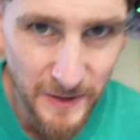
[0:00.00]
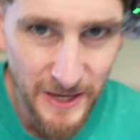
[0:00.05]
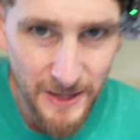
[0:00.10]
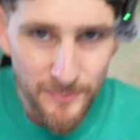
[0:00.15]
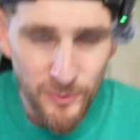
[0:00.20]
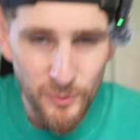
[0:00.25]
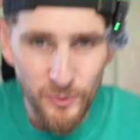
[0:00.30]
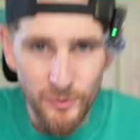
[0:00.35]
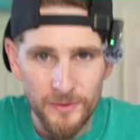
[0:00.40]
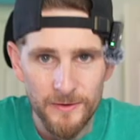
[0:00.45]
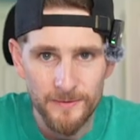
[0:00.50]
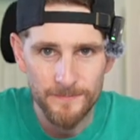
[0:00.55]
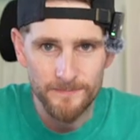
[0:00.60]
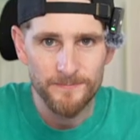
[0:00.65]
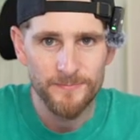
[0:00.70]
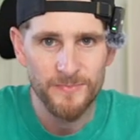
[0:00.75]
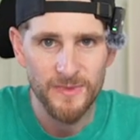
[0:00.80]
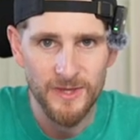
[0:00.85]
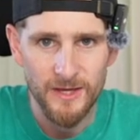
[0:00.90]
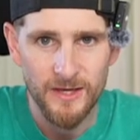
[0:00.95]
people
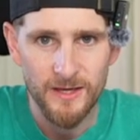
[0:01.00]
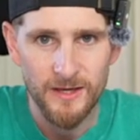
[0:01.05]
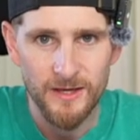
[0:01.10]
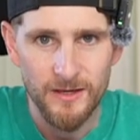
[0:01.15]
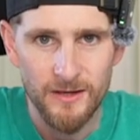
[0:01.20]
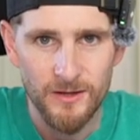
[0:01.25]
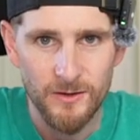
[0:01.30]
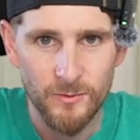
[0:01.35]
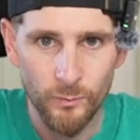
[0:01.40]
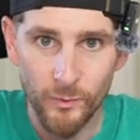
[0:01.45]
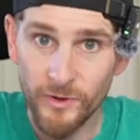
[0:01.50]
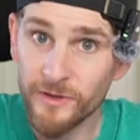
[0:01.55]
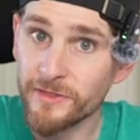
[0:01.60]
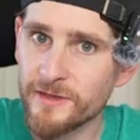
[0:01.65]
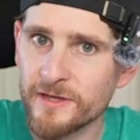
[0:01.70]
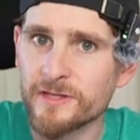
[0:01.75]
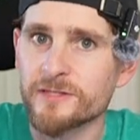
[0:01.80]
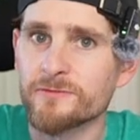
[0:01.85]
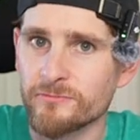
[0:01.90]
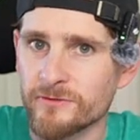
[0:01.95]
with
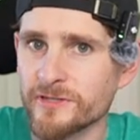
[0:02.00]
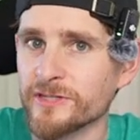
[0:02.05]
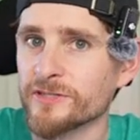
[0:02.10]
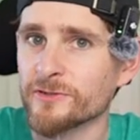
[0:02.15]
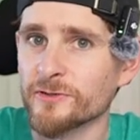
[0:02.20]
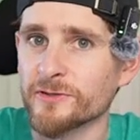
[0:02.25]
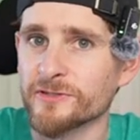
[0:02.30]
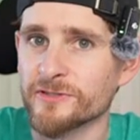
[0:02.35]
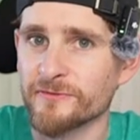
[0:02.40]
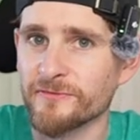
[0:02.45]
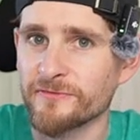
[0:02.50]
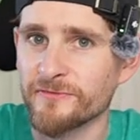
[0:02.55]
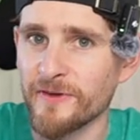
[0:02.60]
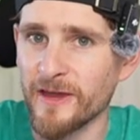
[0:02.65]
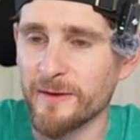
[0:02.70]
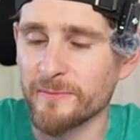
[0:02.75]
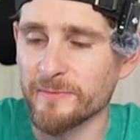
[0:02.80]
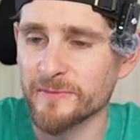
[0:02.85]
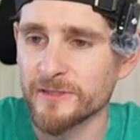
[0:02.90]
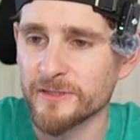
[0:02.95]
this resource of
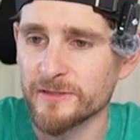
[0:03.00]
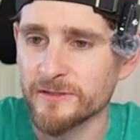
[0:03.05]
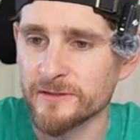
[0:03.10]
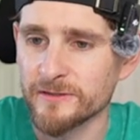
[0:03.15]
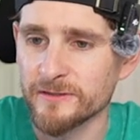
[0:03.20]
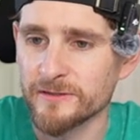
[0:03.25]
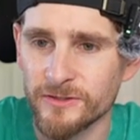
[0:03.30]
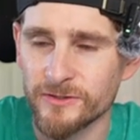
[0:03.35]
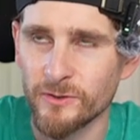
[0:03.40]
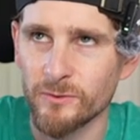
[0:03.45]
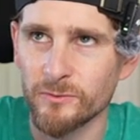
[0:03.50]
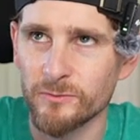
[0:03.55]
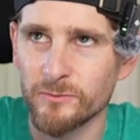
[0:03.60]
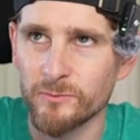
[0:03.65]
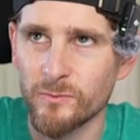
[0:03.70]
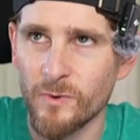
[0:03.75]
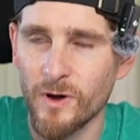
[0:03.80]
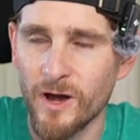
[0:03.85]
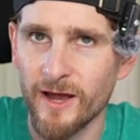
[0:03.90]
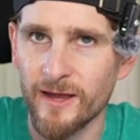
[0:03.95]
fame. So
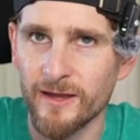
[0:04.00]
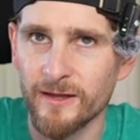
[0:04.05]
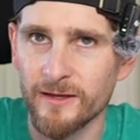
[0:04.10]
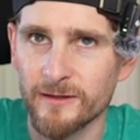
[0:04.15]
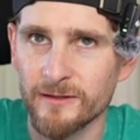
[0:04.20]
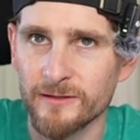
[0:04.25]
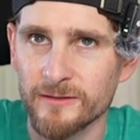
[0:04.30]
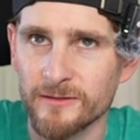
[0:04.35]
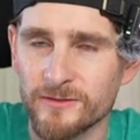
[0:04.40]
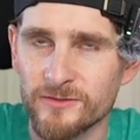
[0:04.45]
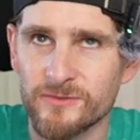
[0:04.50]
why,